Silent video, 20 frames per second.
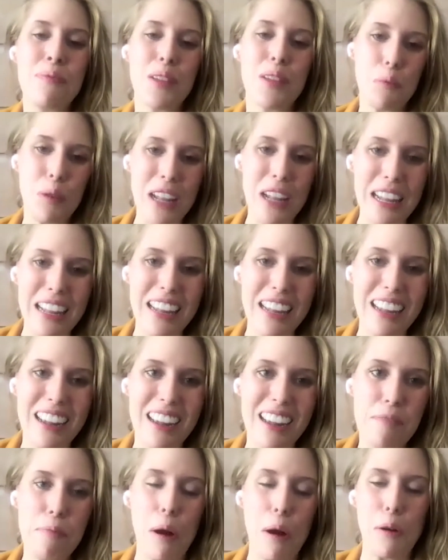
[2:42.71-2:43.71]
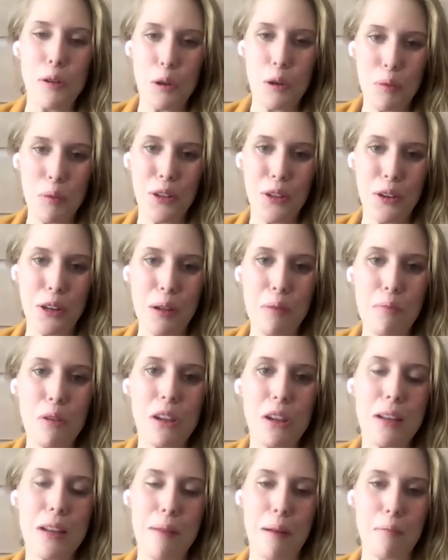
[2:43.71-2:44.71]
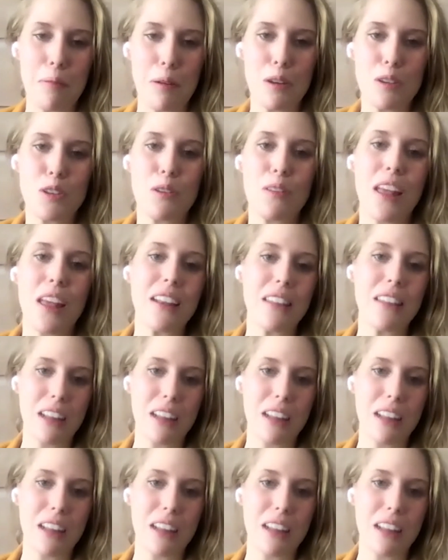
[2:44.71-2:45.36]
We partner with our community members so that